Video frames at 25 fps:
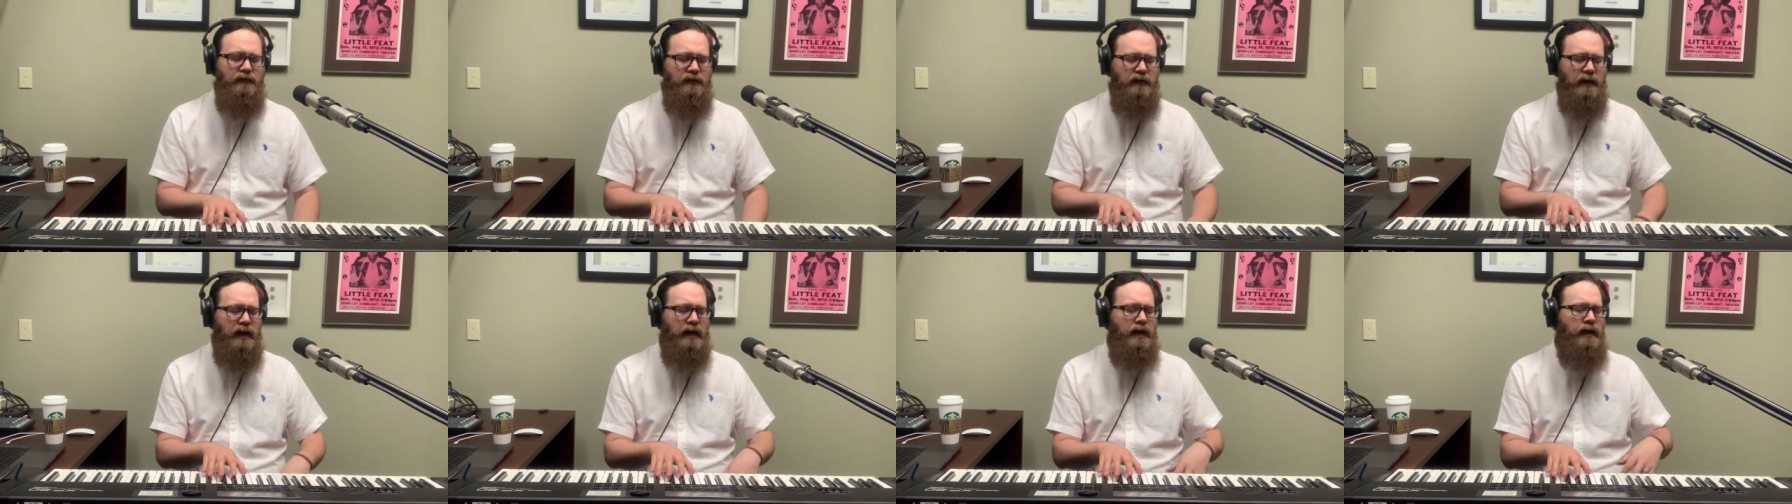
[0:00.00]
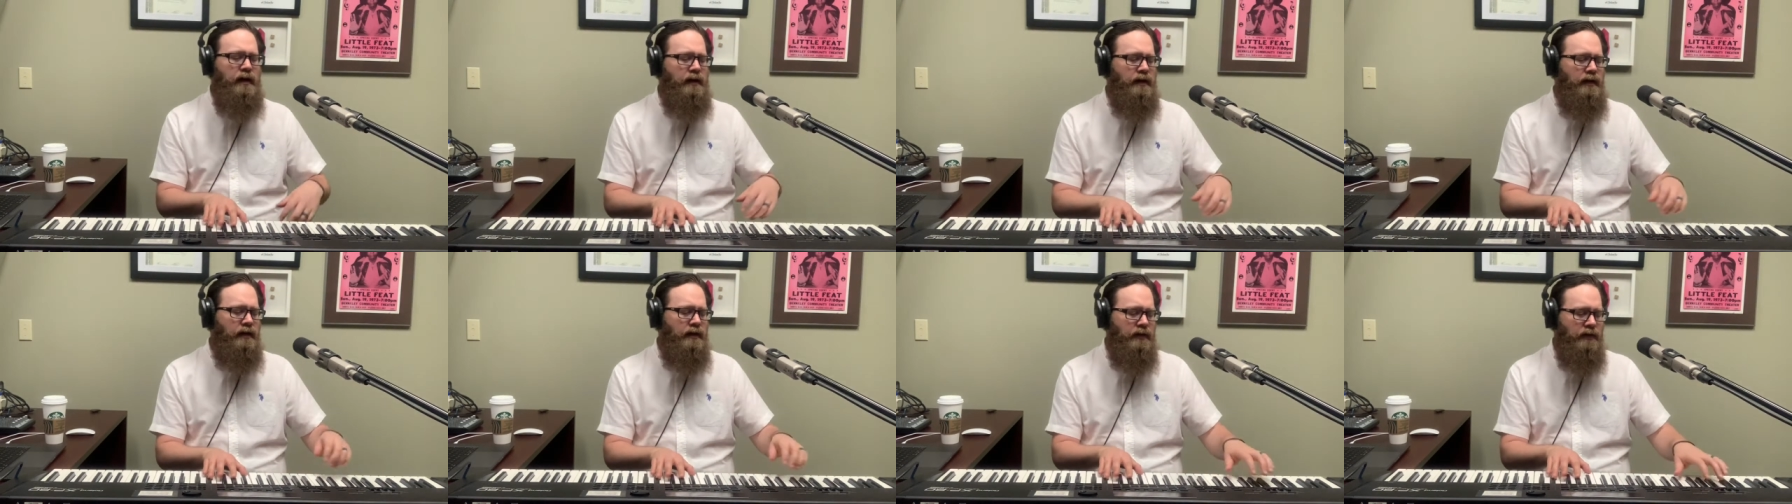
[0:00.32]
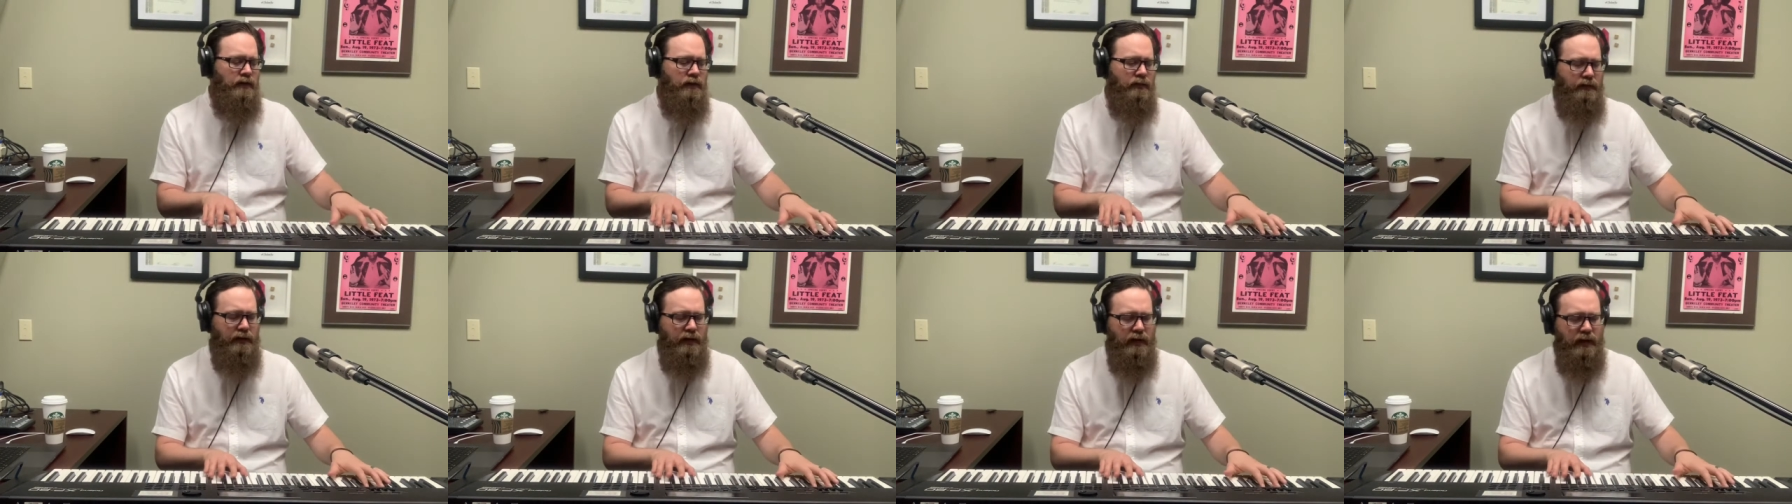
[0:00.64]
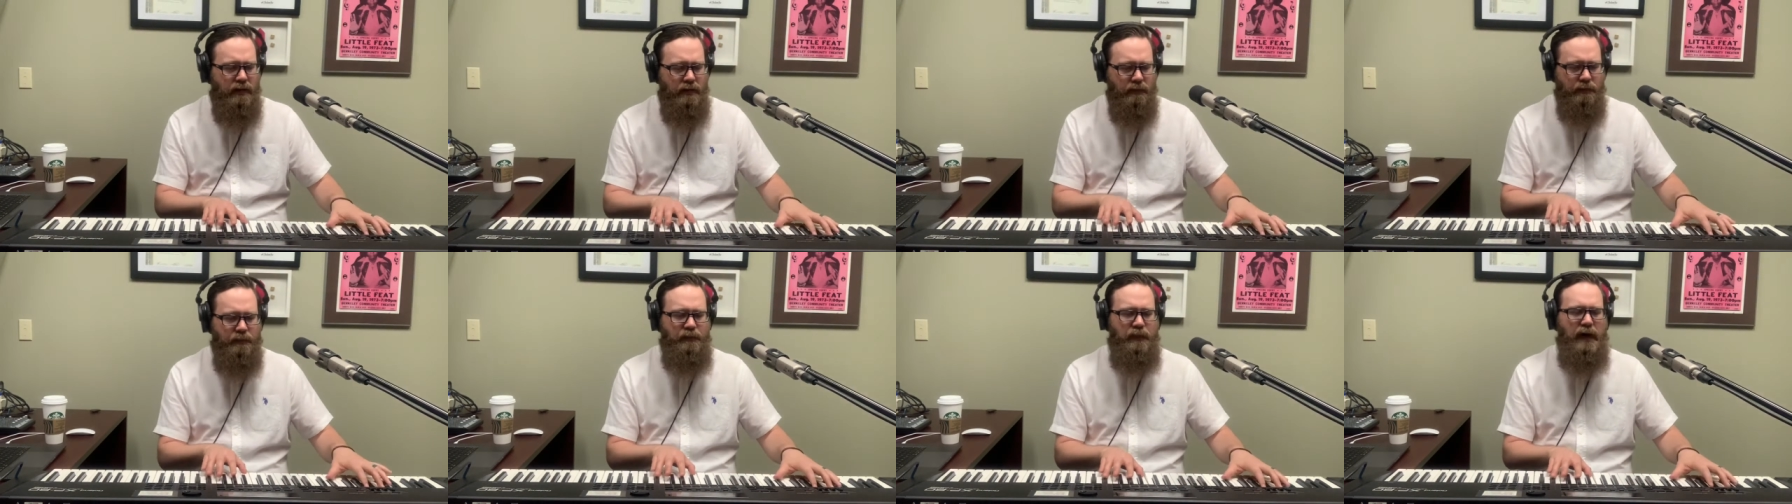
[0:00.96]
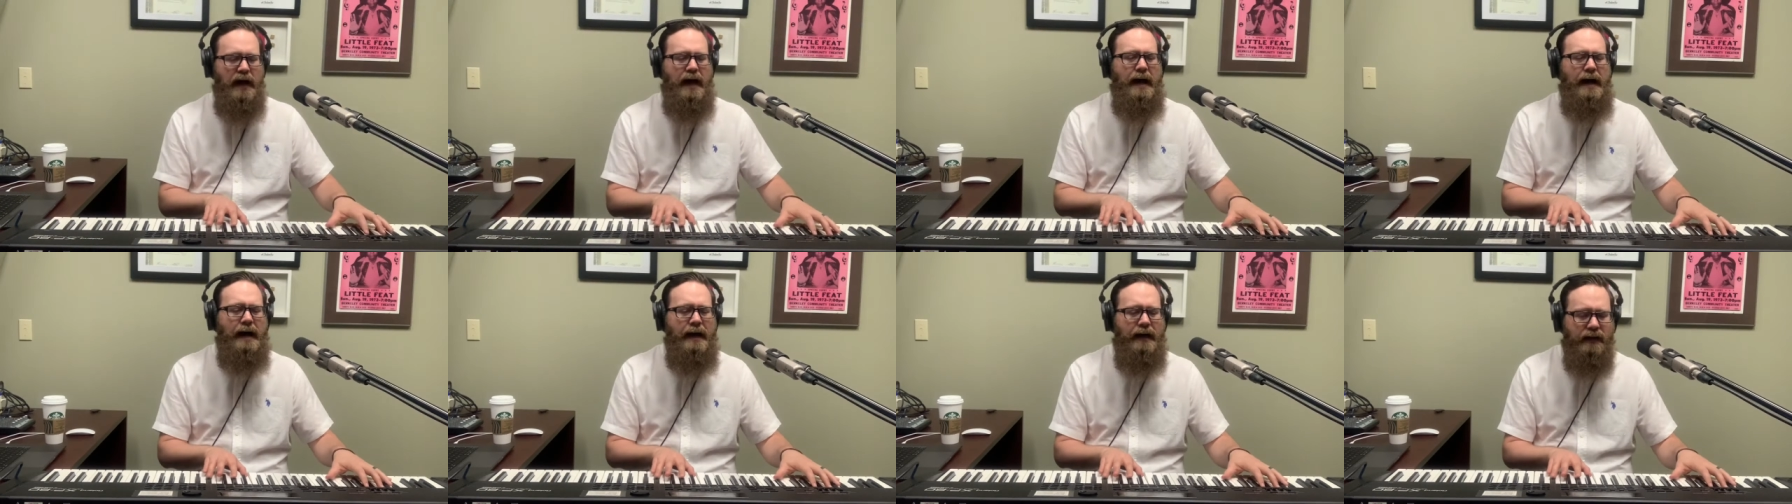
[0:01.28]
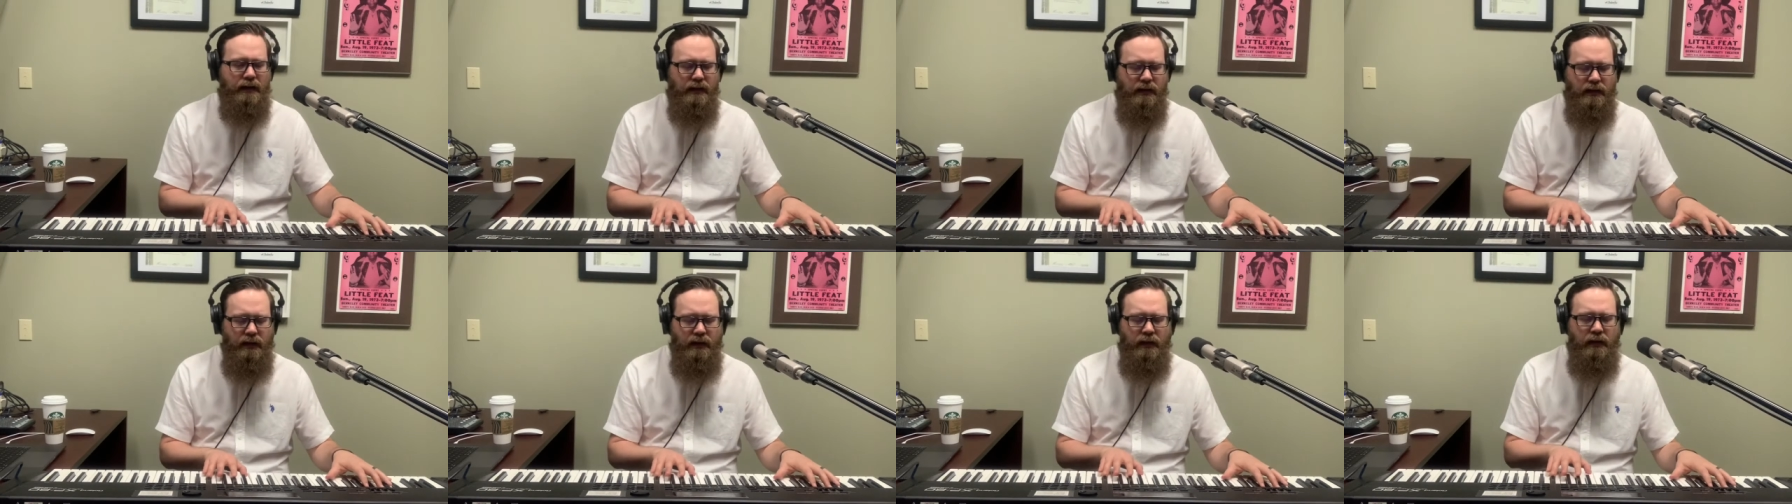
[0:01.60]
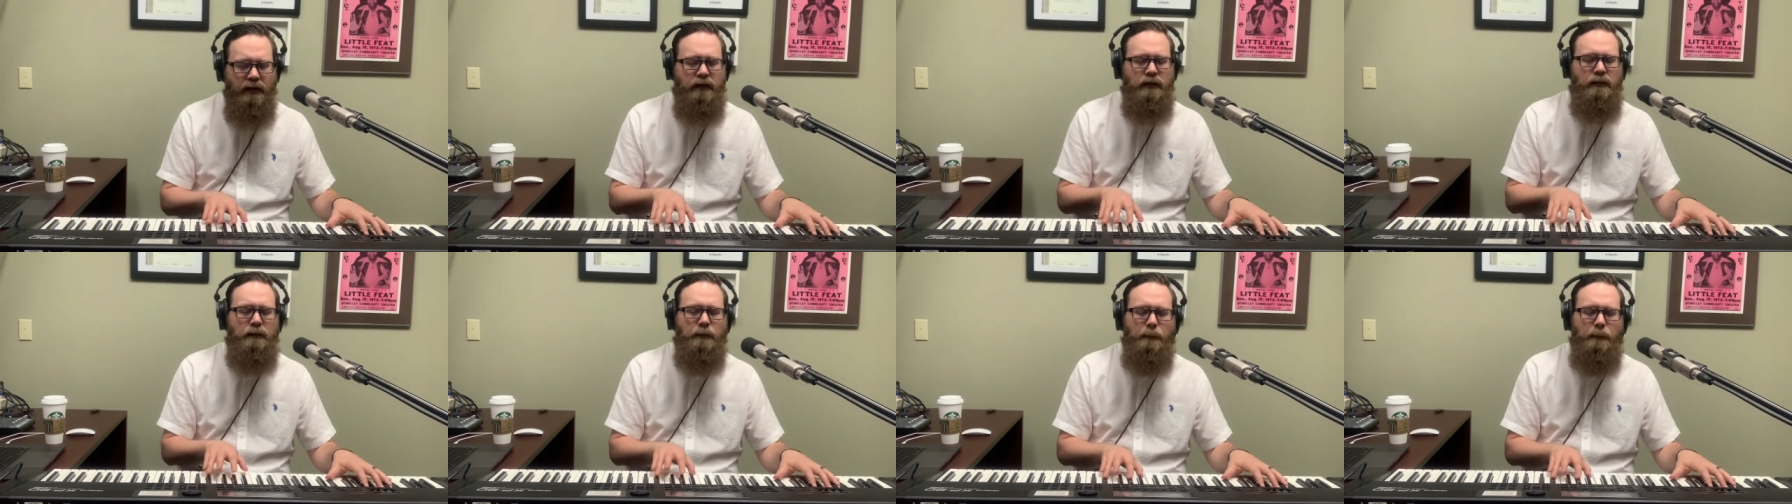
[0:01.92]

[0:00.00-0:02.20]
hair in her pocket,